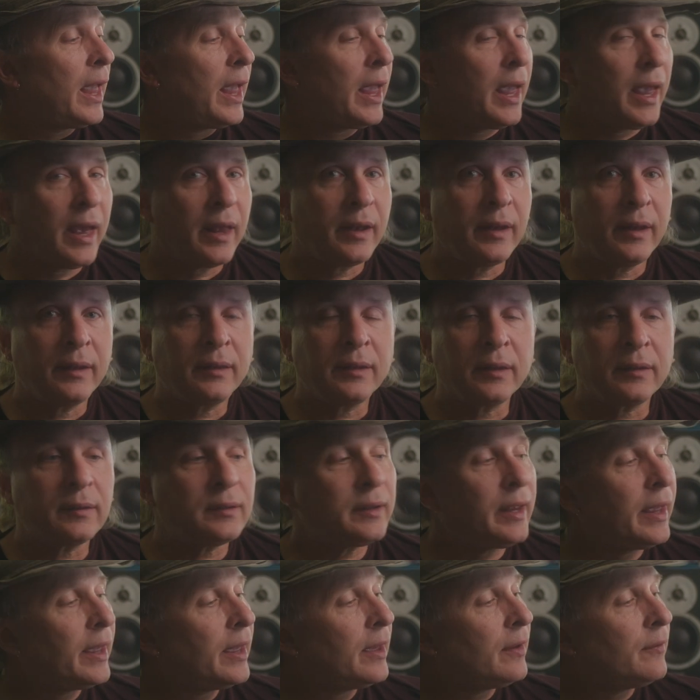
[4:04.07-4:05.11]
And it
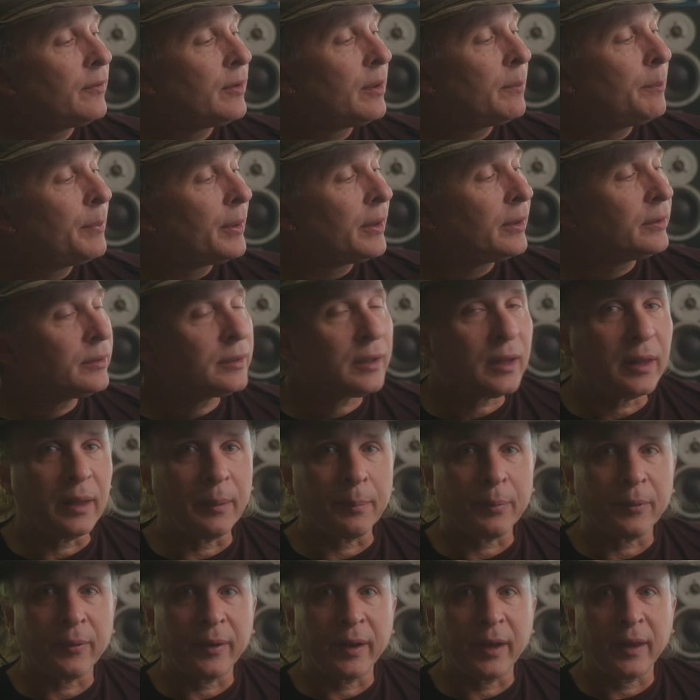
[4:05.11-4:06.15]
doesn't have a belt
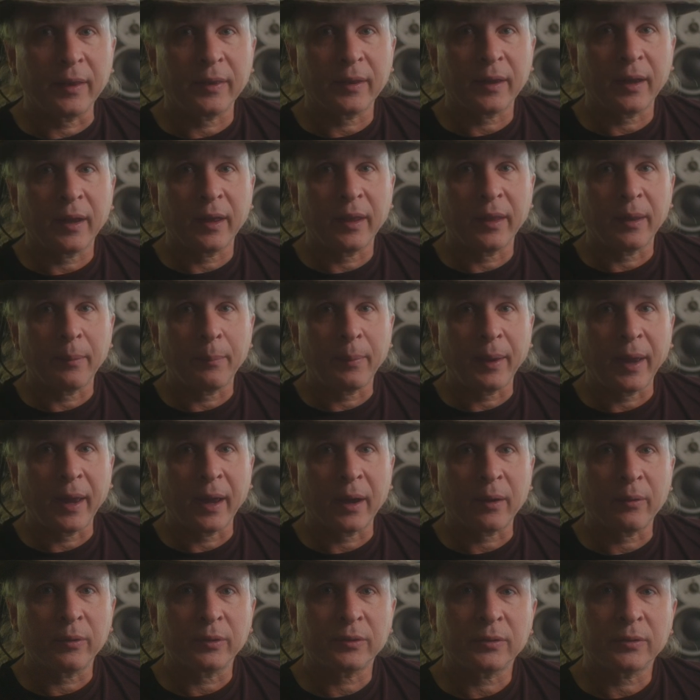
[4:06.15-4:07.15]
clip or anything on the back,